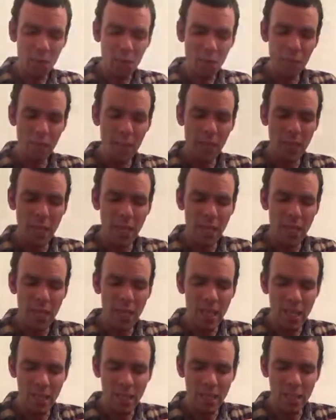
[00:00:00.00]
thing
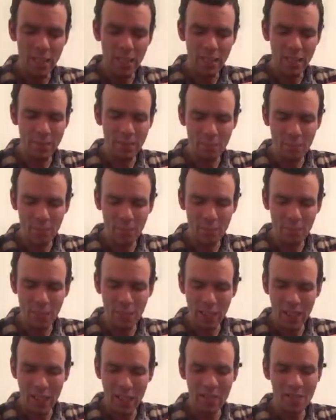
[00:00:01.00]
here that might
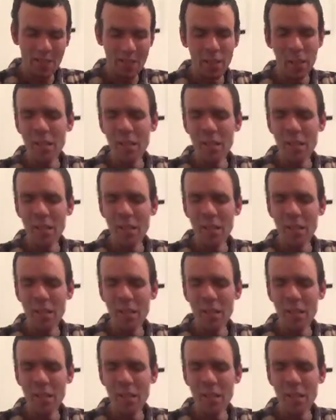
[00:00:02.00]
be,